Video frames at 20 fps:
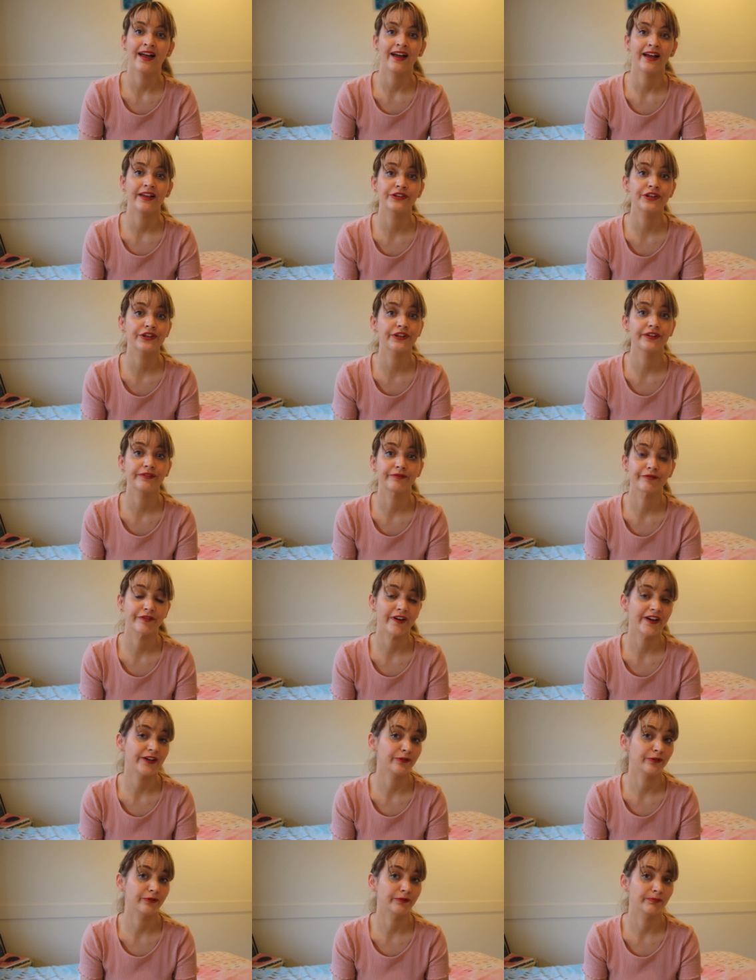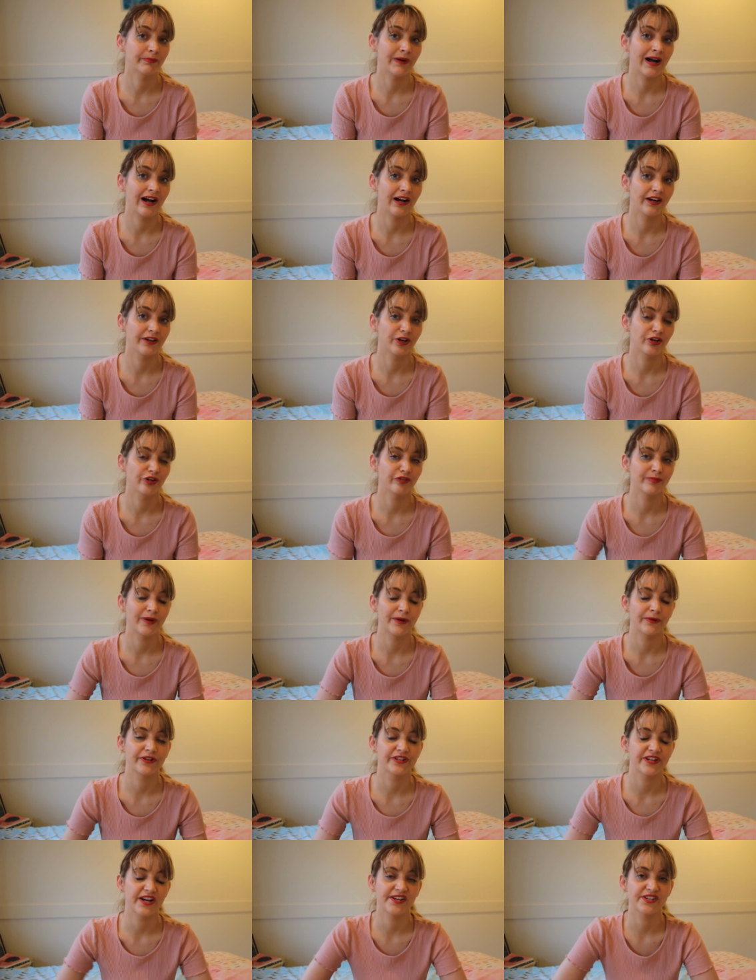The final part of my
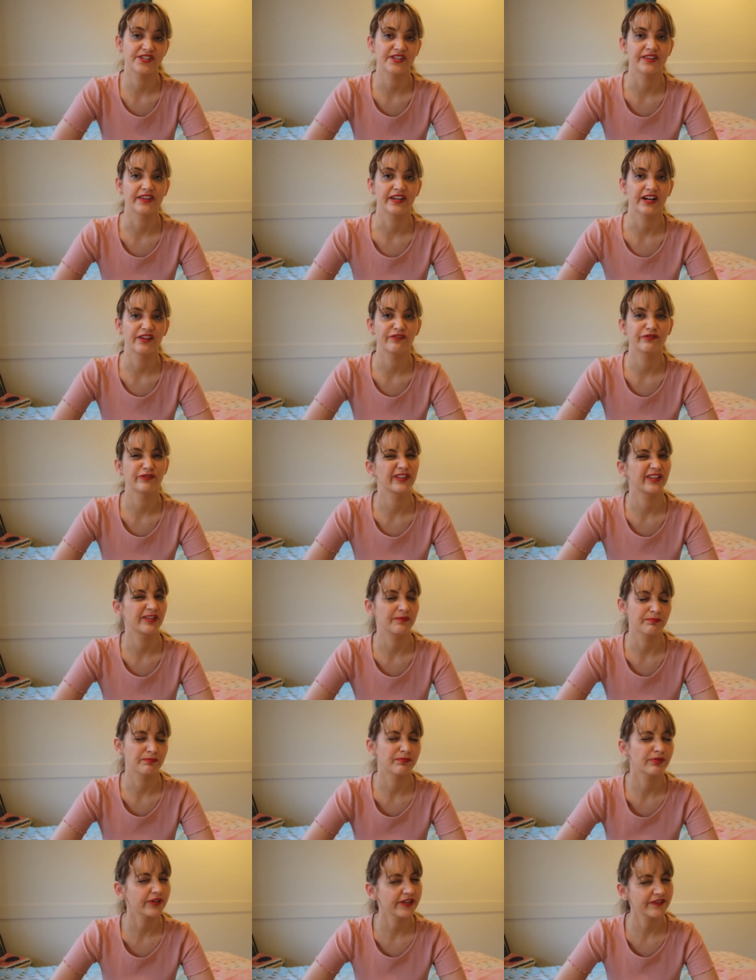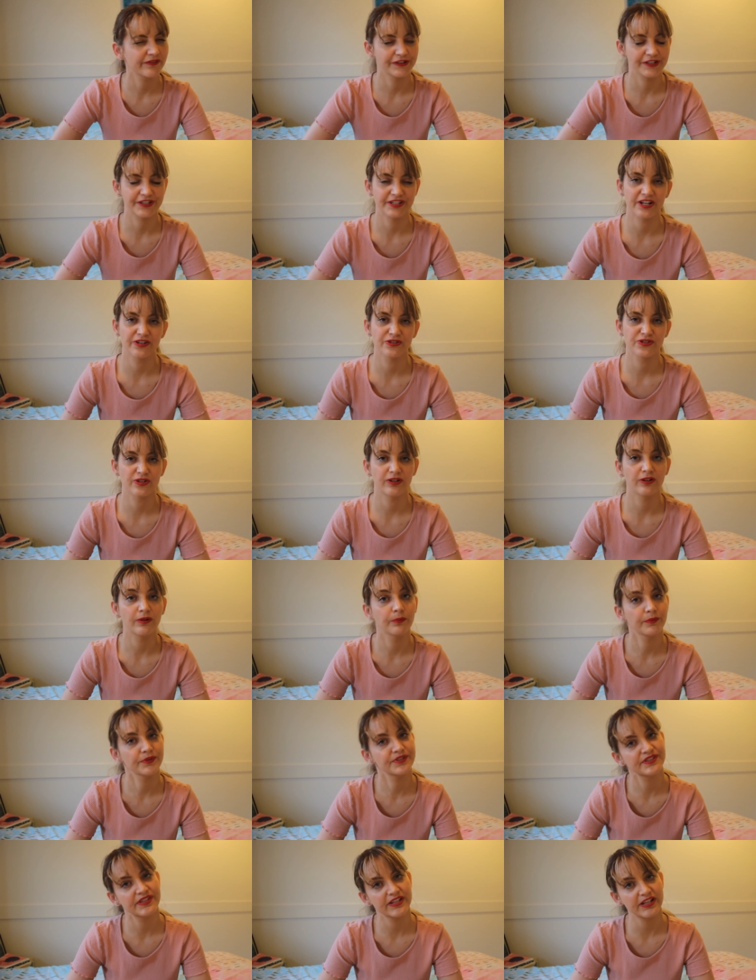rotation that I've really briefly touched on
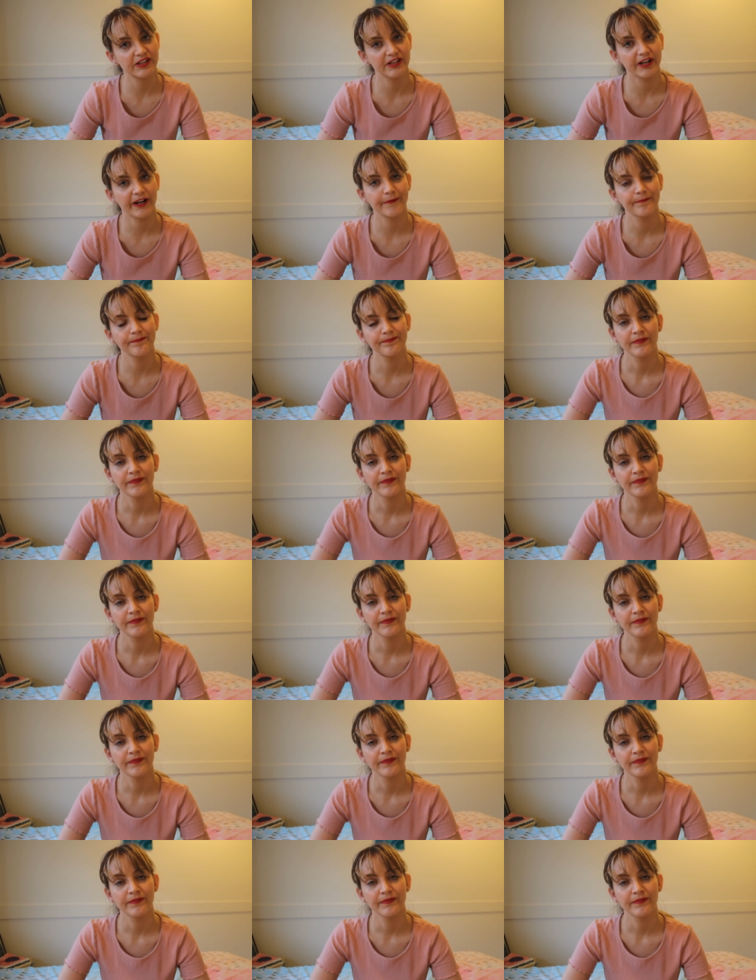was theatre.